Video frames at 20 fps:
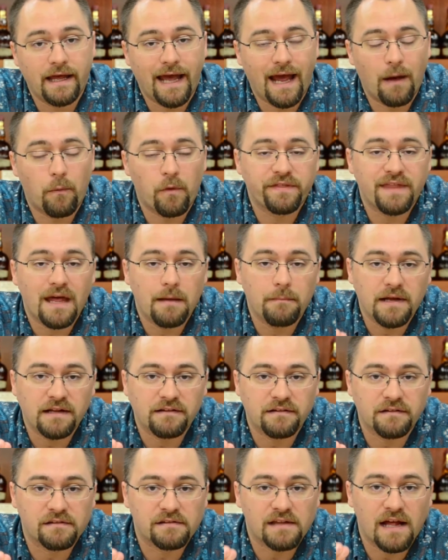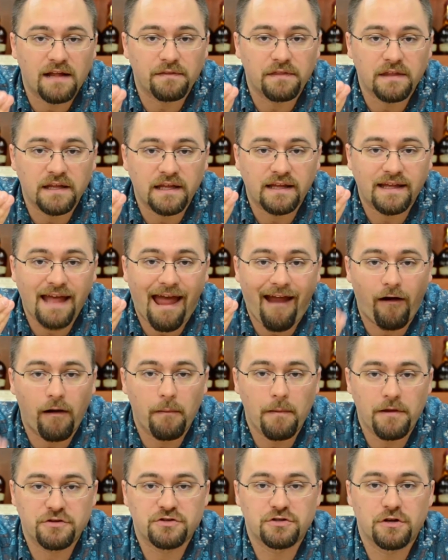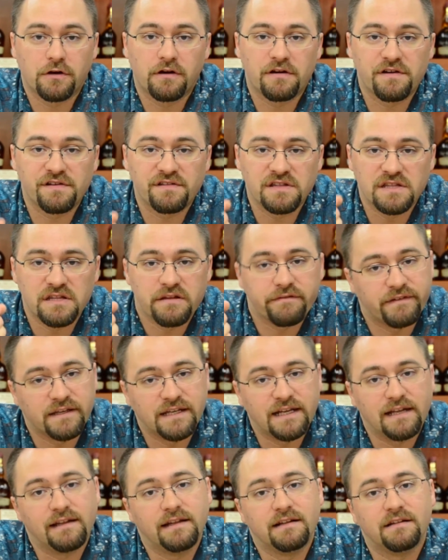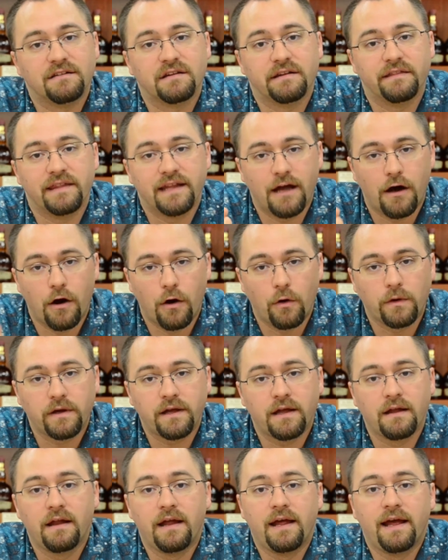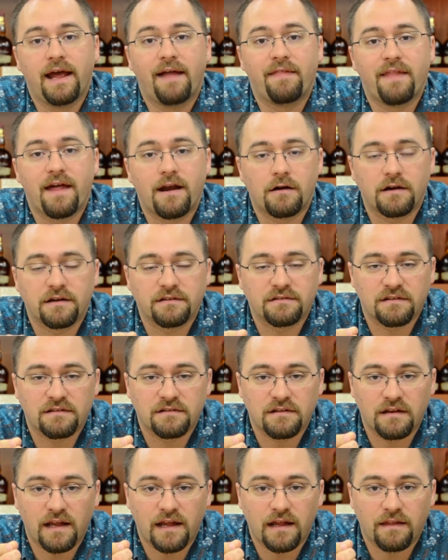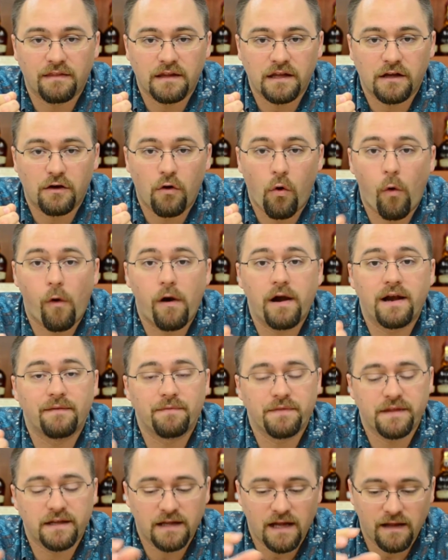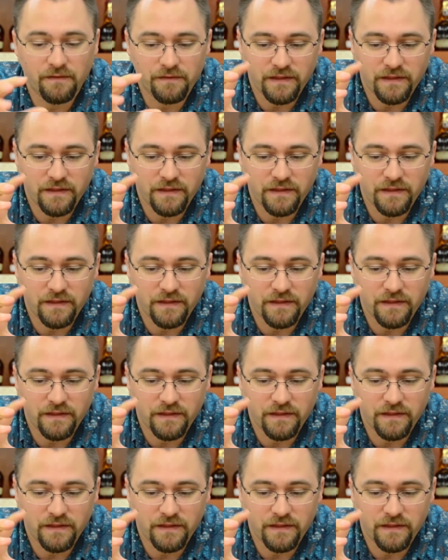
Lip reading: And what that means is that the caramel sugars and the vanillins and the oak and that are existing in the corn and